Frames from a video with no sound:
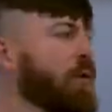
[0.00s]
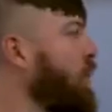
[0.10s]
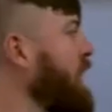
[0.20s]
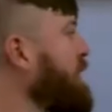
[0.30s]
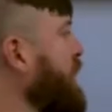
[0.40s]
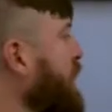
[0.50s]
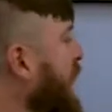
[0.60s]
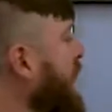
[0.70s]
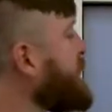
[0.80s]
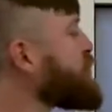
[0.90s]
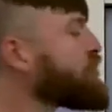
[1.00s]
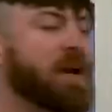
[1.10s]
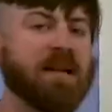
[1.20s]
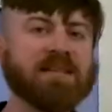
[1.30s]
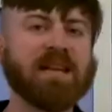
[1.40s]
one of the live
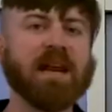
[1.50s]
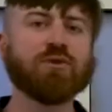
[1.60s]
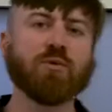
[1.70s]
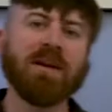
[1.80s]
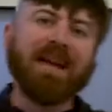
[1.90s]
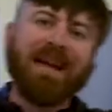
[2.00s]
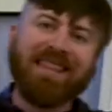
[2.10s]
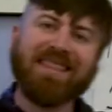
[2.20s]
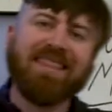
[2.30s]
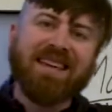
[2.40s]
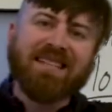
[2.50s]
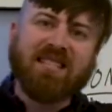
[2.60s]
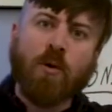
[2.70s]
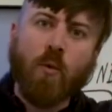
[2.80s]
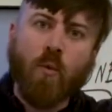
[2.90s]
trainings that I'm doing
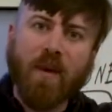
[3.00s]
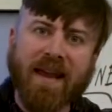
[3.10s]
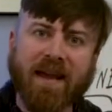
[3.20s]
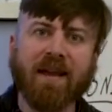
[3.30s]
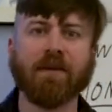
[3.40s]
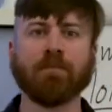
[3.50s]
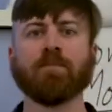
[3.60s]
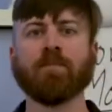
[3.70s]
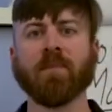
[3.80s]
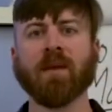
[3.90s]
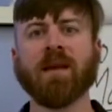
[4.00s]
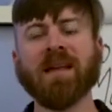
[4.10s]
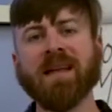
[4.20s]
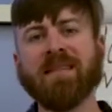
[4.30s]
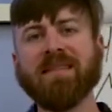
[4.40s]
this week.
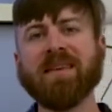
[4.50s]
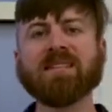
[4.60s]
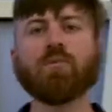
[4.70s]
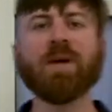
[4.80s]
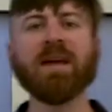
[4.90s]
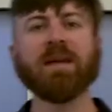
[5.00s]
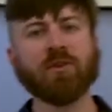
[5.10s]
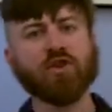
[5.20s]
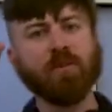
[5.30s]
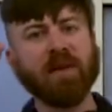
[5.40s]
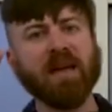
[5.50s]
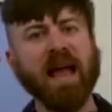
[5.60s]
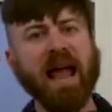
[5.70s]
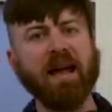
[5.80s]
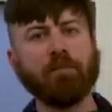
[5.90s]
This week, there should
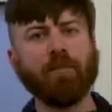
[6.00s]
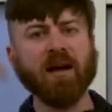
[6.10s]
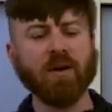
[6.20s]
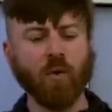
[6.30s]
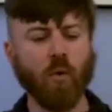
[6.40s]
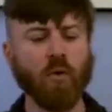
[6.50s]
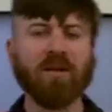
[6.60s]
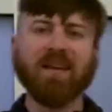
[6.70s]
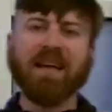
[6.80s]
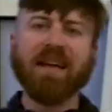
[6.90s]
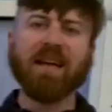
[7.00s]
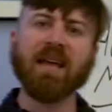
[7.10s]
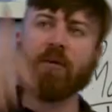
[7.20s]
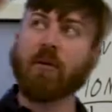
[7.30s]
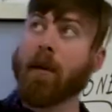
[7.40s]
be a button or a link
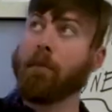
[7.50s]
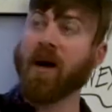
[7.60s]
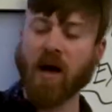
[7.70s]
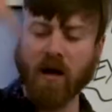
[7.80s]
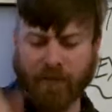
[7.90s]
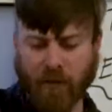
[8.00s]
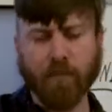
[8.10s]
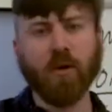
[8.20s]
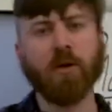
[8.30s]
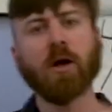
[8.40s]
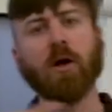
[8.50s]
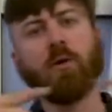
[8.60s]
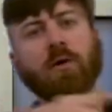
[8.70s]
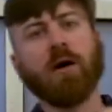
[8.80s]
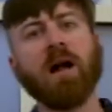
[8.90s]
either above or below
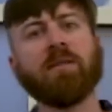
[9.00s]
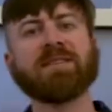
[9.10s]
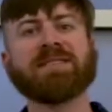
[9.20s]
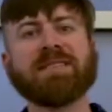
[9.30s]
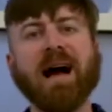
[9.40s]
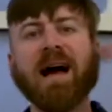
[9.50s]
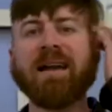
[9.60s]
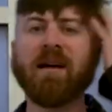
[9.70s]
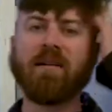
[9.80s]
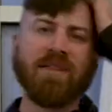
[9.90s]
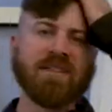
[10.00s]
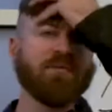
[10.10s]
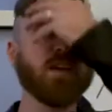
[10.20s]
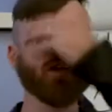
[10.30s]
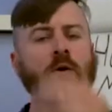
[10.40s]
or on the side of this
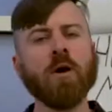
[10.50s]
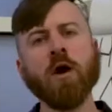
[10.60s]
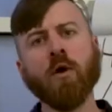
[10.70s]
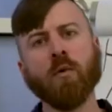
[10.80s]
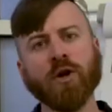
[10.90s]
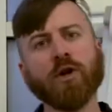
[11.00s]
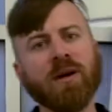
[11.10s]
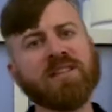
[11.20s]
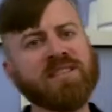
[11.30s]
video where you can